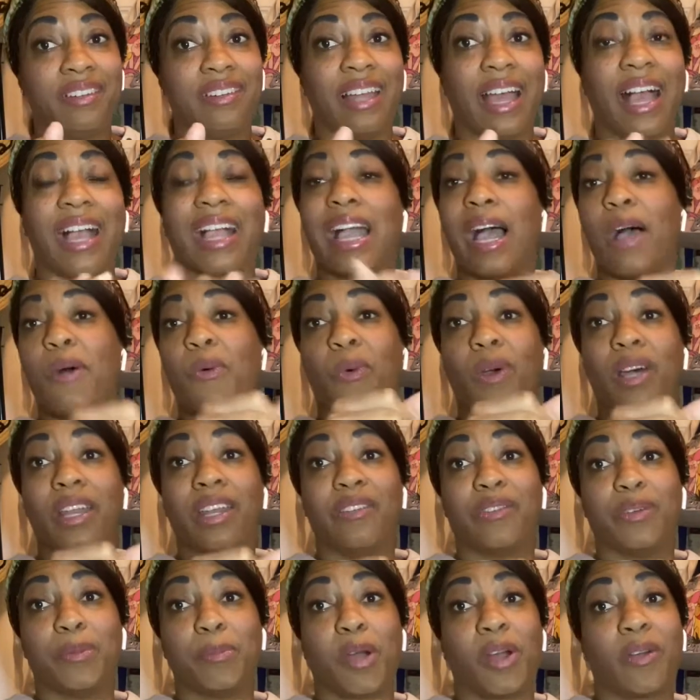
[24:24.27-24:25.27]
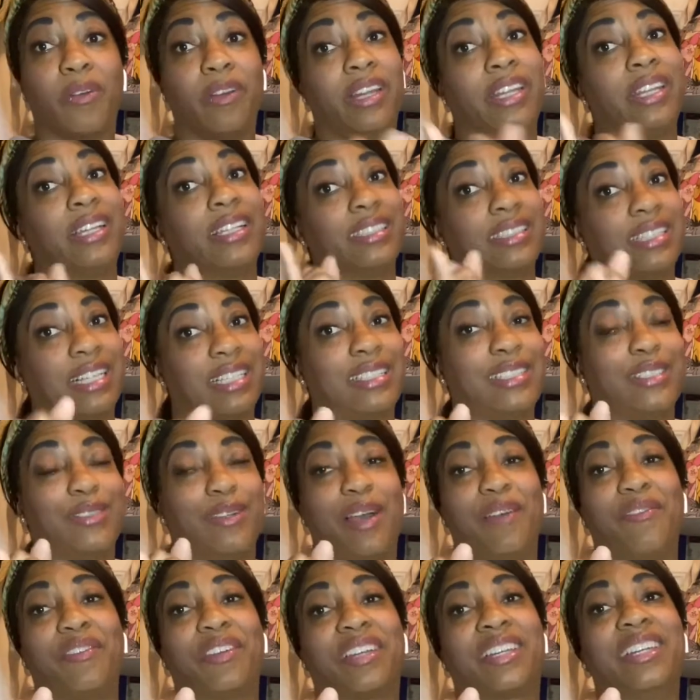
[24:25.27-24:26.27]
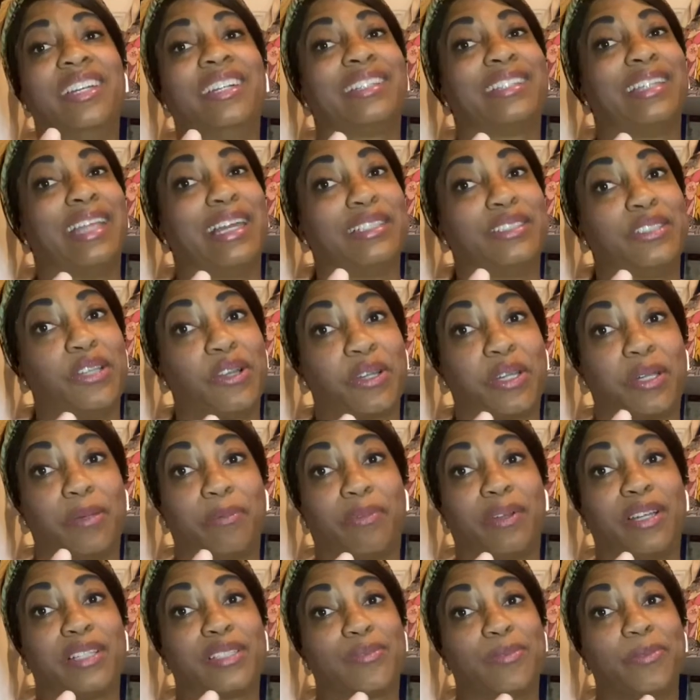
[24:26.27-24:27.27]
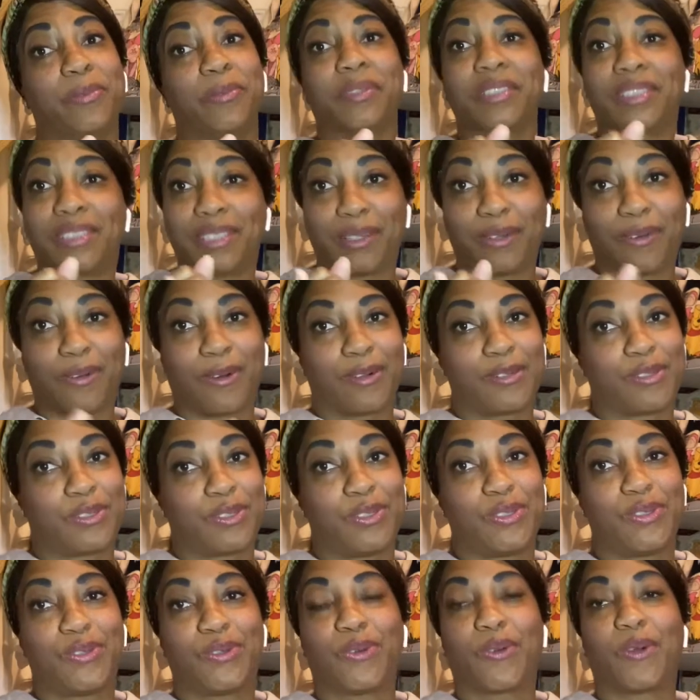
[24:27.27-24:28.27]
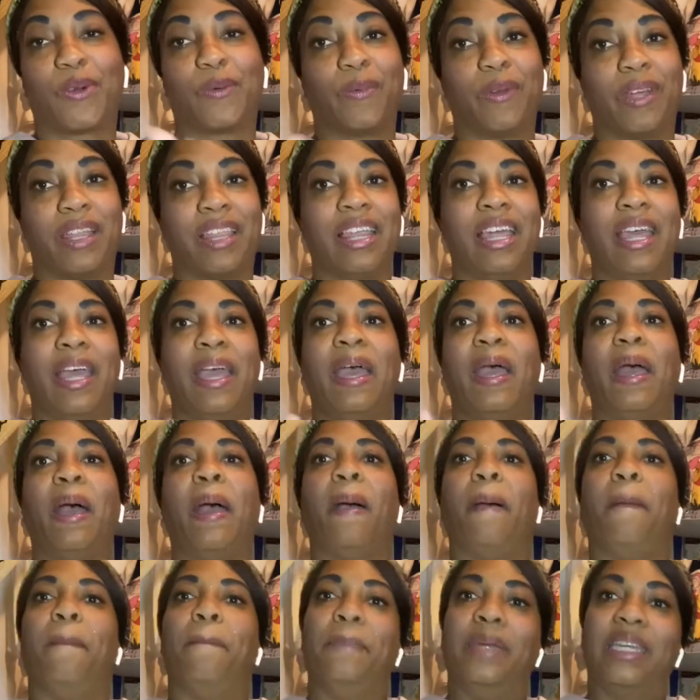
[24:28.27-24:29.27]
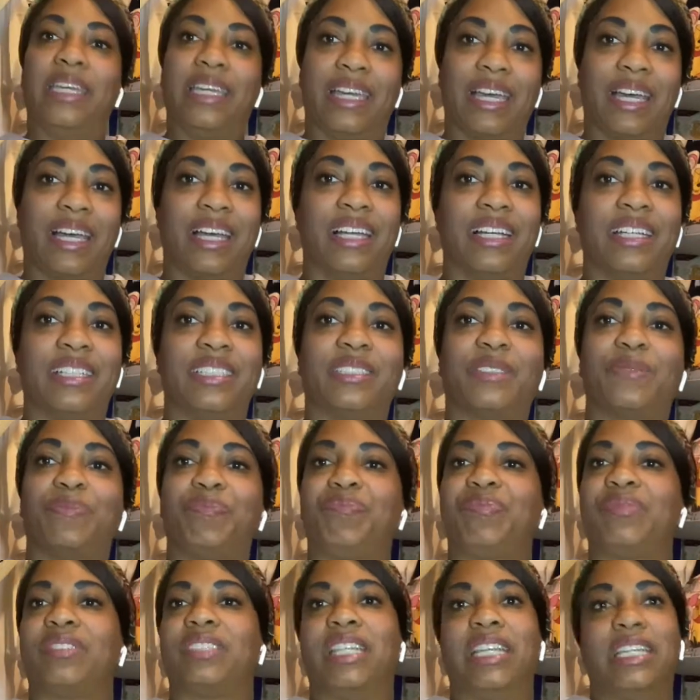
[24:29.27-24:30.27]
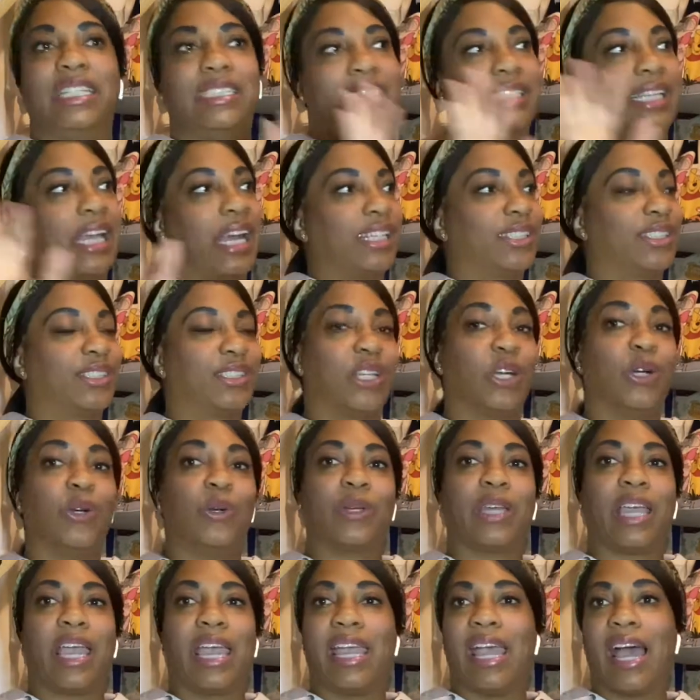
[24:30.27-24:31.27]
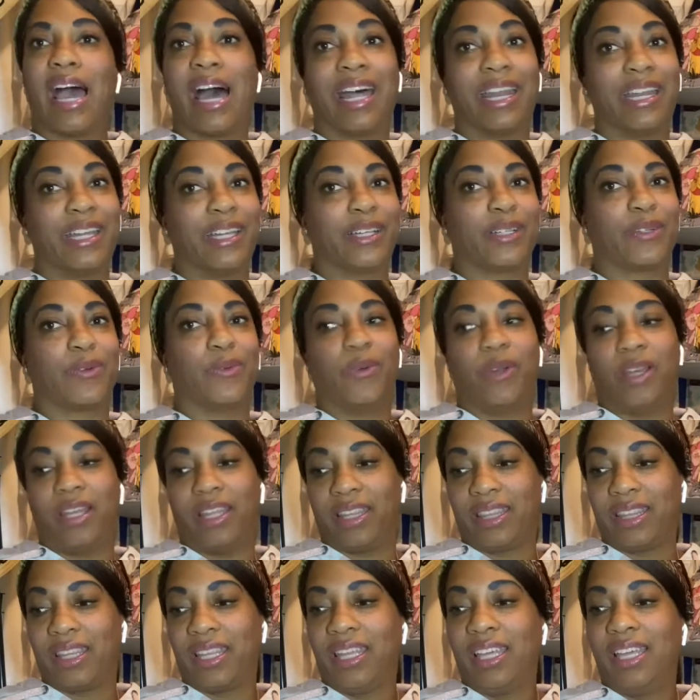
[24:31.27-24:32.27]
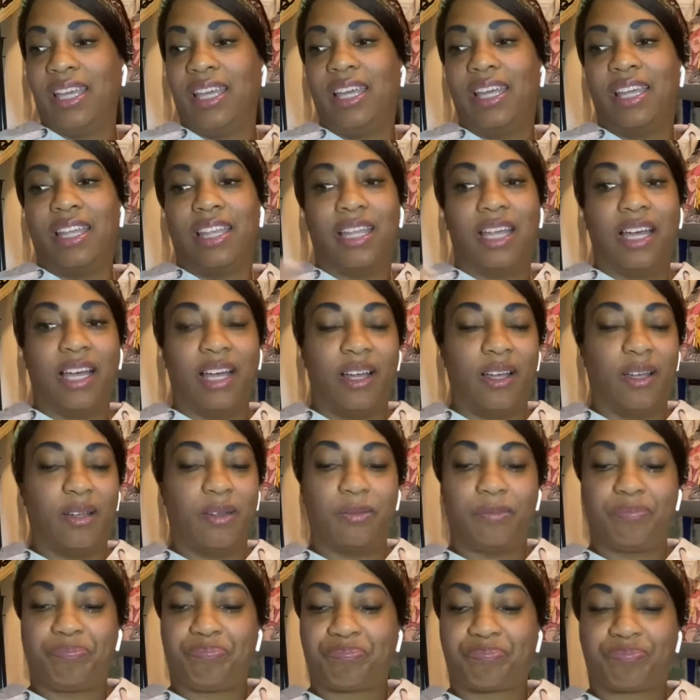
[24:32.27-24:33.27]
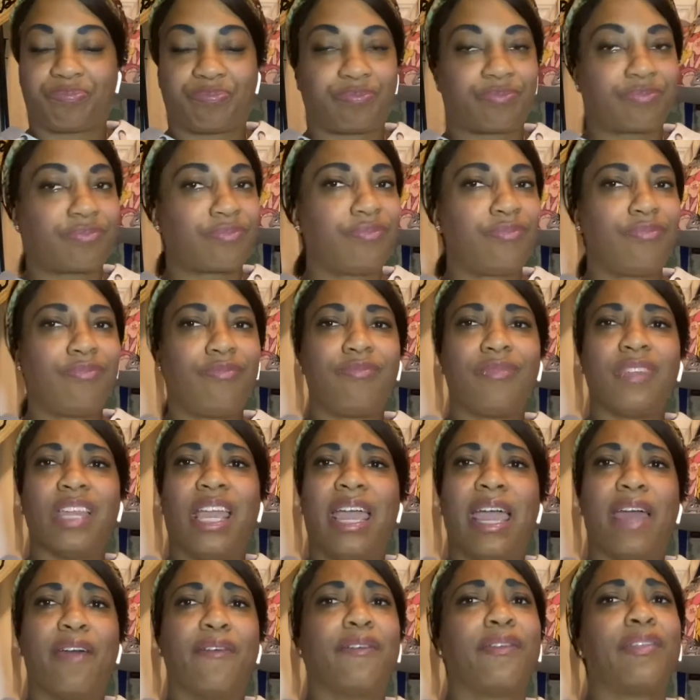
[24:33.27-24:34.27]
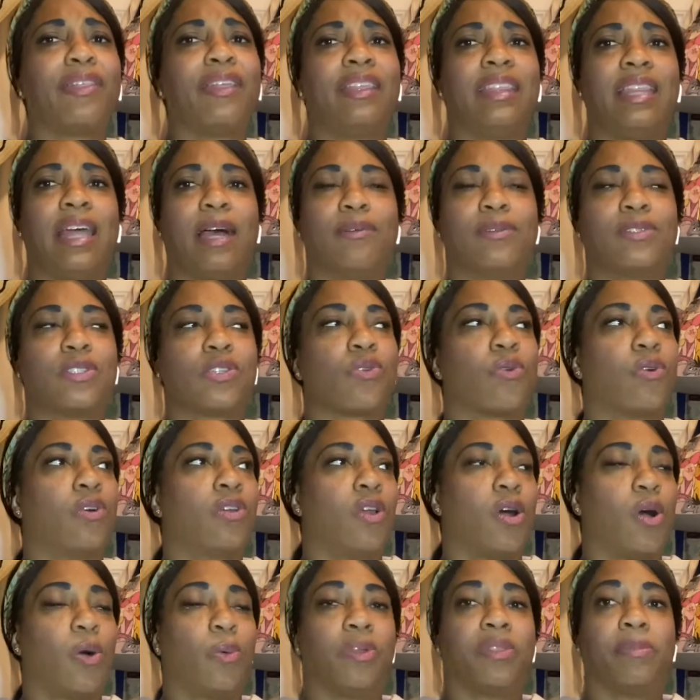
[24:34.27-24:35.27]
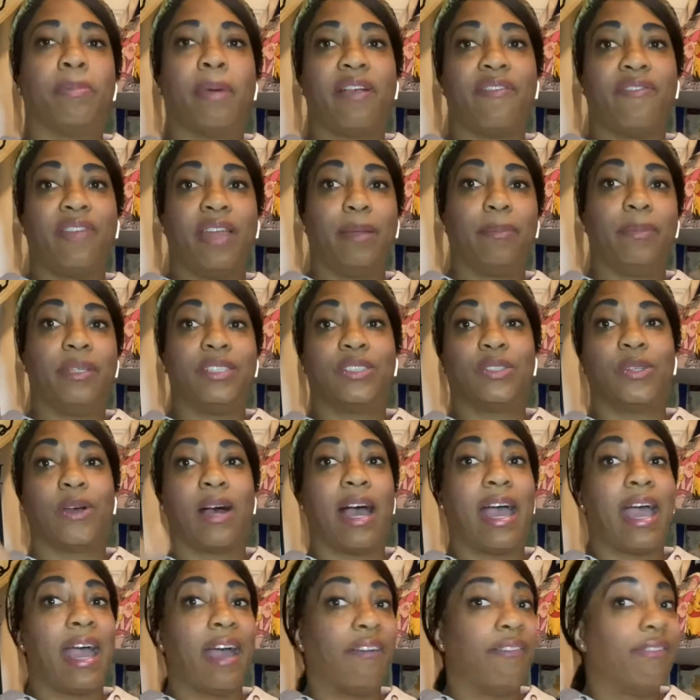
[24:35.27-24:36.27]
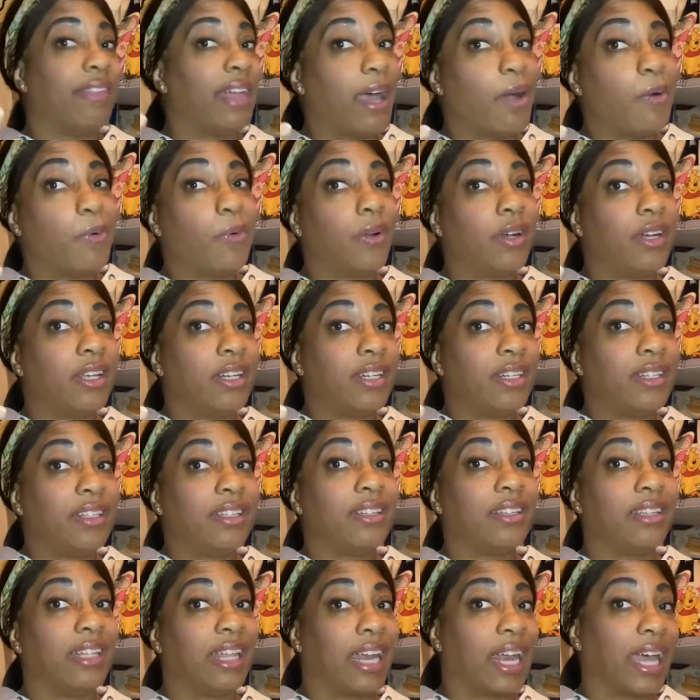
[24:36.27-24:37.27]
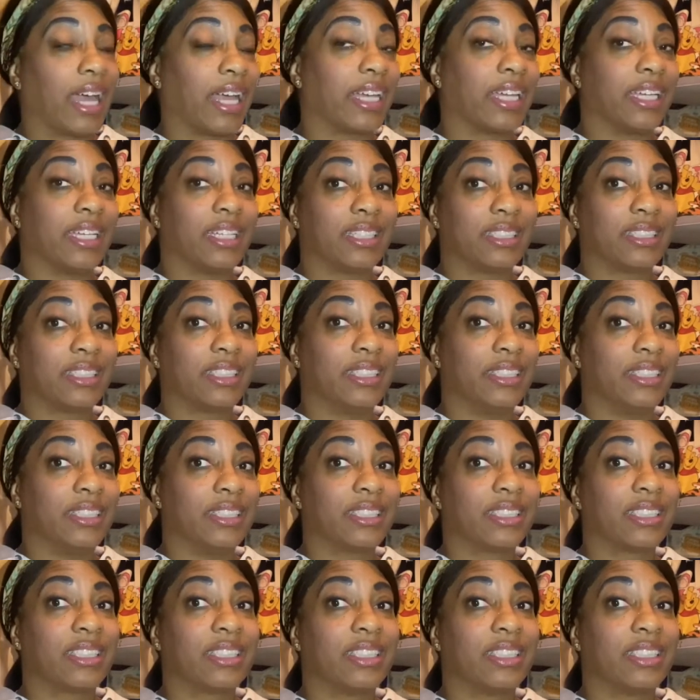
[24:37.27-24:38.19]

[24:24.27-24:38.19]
I got one of them already because I still haven't cooked that turkey breast we went to the grocery store with because things got so chaotic with um, everything that was going on with my family. So I have that one that I can cook.